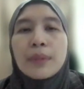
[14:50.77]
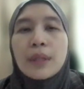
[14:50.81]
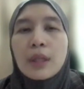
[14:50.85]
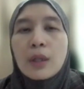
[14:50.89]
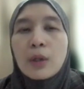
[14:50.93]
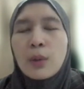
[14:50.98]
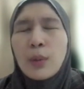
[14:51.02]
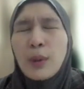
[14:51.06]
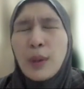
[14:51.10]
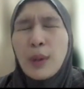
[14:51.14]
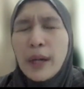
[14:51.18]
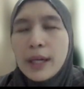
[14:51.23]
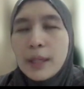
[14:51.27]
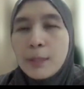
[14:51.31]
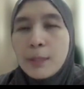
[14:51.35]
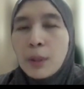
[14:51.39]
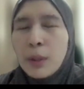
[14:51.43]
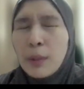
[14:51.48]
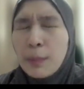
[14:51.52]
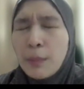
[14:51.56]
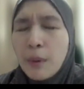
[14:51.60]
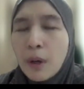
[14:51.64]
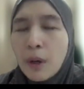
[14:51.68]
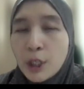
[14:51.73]
quite
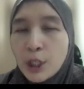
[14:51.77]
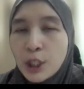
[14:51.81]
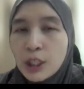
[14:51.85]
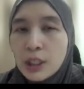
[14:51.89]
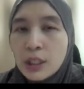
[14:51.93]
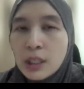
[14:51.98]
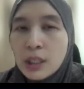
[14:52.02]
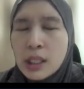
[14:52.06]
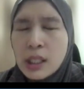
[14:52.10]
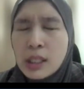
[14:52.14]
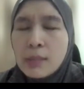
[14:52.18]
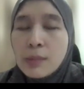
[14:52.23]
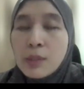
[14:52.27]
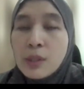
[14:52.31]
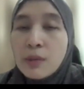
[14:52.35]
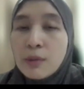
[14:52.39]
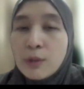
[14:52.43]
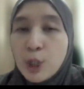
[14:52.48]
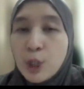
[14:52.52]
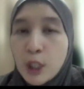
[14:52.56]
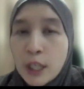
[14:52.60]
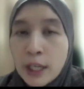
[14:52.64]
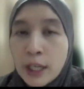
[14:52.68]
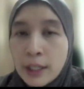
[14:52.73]
proportionate in terms of
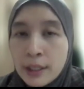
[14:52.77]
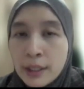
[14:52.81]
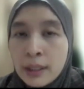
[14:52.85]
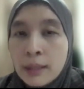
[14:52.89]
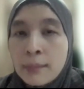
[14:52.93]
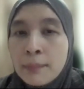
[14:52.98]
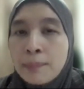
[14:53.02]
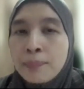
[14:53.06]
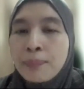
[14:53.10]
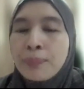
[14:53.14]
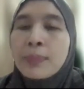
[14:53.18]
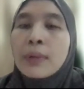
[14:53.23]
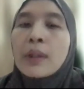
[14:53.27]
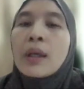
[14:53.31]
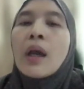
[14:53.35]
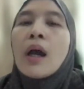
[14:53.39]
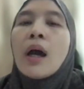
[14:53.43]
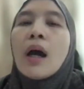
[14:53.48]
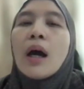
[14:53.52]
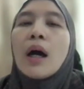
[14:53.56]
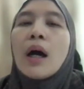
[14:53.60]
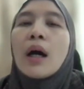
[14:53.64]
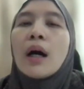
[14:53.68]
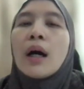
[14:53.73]
gender,
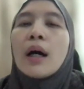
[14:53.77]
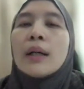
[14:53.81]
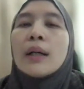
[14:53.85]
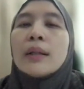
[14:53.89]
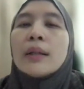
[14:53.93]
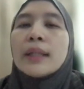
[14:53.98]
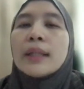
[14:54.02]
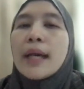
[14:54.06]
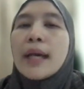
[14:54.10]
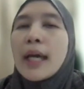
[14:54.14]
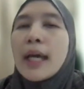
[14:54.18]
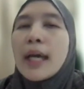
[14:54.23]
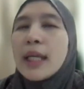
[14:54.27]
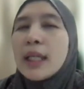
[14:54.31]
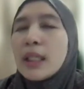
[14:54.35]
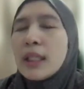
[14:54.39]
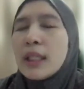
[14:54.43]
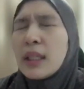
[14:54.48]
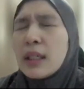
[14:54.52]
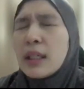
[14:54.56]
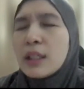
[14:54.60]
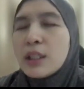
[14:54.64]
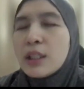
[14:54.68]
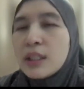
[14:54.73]
and
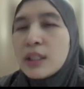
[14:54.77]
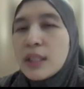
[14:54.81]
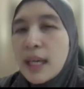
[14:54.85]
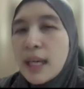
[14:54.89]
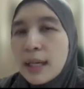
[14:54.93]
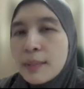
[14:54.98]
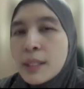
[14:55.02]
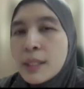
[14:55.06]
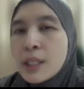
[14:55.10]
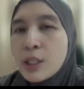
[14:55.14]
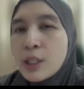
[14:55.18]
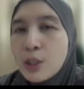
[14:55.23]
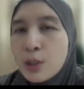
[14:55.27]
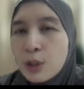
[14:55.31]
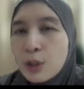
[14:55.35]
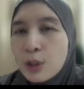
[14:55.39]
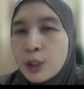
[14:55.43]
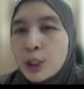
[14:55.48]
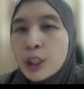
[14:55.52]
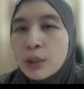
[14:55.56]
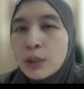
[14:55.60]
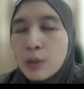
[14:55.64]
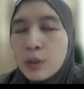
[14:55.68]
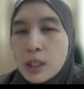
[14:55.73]
the diabetes
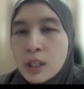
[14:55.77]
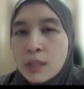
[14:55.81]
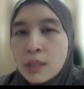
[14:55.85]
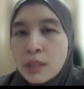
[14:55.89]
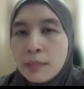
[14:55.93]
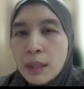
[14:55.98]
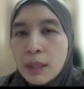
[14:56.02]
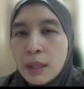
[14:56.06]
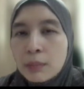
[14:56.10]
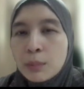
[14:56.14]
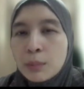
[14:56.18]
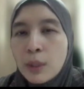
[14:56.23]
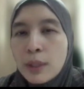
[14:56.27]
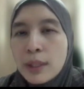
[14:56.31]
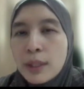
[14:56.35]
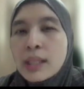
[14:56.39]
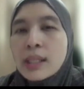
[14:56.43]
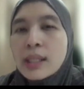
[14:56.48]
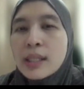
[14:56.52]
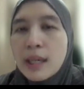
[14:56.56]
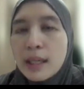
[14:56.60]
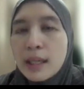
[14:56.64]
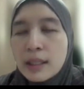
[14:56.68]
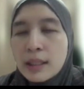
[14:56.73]
duration was about more than
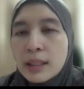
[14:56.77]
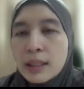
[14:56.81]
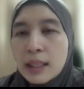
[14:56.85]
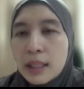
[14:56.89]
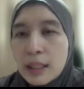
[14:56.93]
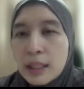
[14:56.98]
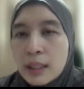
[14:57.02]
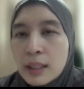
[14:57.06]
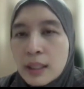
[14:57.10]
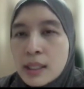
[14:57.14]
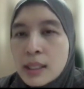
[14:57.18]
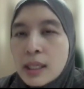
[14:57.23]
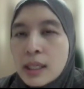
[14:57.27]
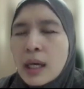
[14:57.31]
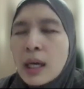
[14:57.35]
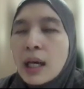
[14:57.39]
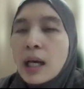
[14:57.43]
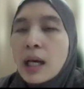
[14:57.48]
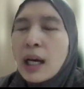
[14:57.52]
10 years.